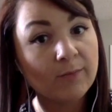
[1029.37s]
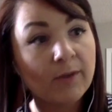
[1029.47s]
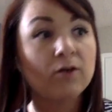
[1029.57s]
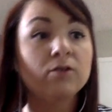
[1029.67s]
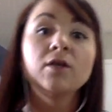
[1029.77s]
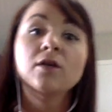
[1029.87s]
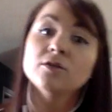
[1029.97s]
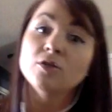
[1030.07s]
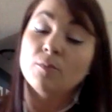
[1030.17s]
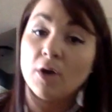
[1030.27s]
emails,
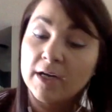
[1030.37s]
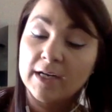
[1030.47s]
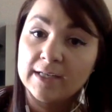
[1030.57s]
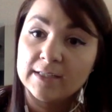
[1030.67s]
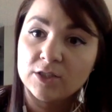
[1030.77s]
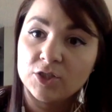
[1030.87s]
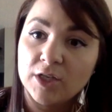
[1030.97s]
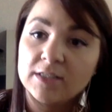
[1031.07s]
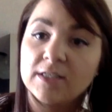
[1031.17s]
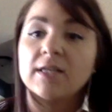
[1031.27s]
so marketing is
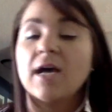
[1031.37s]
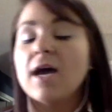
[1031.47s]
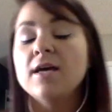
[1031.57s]
adjusting that.